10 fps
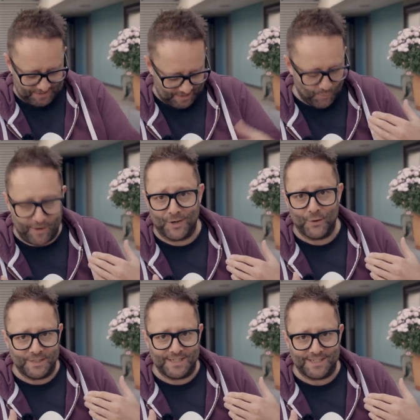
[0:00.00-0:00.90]
I'm wearing
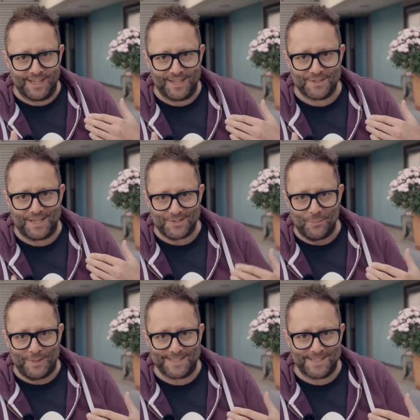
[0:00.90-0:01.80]
a hoodie today, so that's
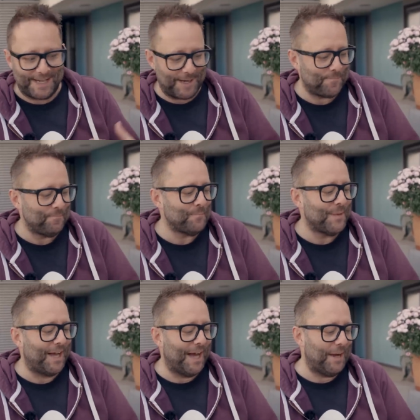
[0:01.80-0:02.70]
not me today,
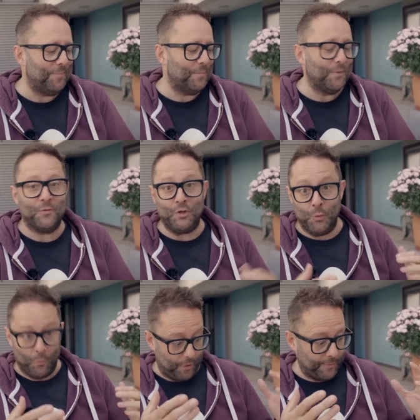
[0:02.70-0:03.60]

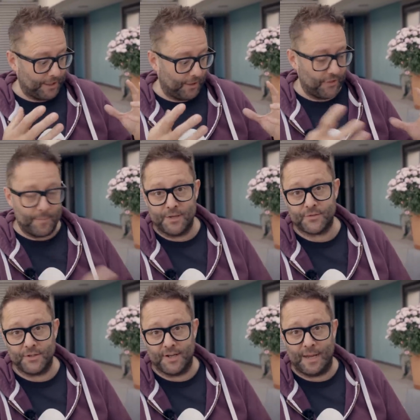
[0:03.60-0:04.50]
you would probably go for the
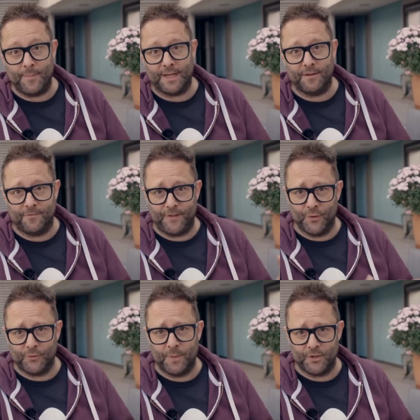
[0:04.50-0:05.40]
Master and Dynamic. It
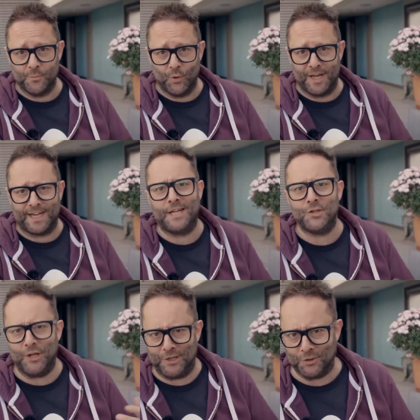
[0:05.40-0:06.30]
feels much more like a
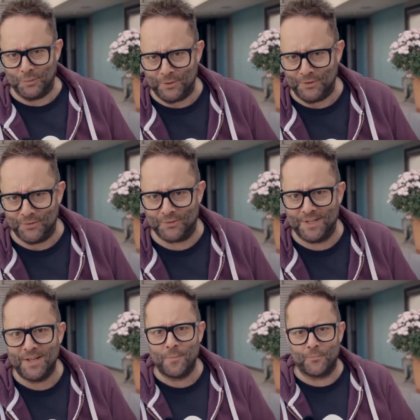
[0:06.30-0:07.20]

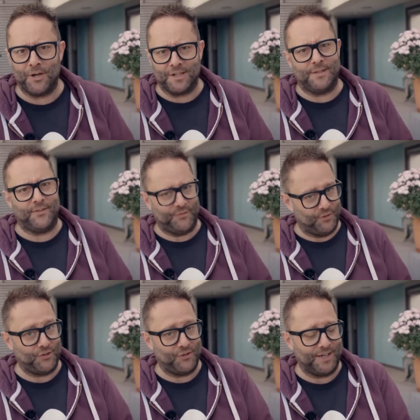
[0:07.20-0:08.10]
gentleman's product, if there's
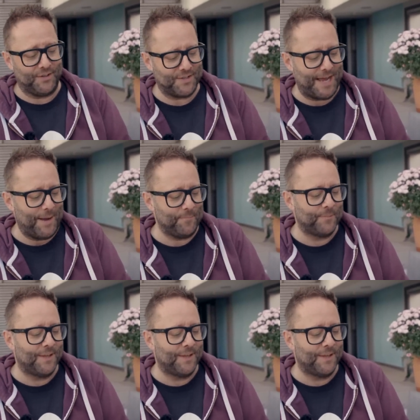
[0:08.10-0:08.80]
such a thing as that.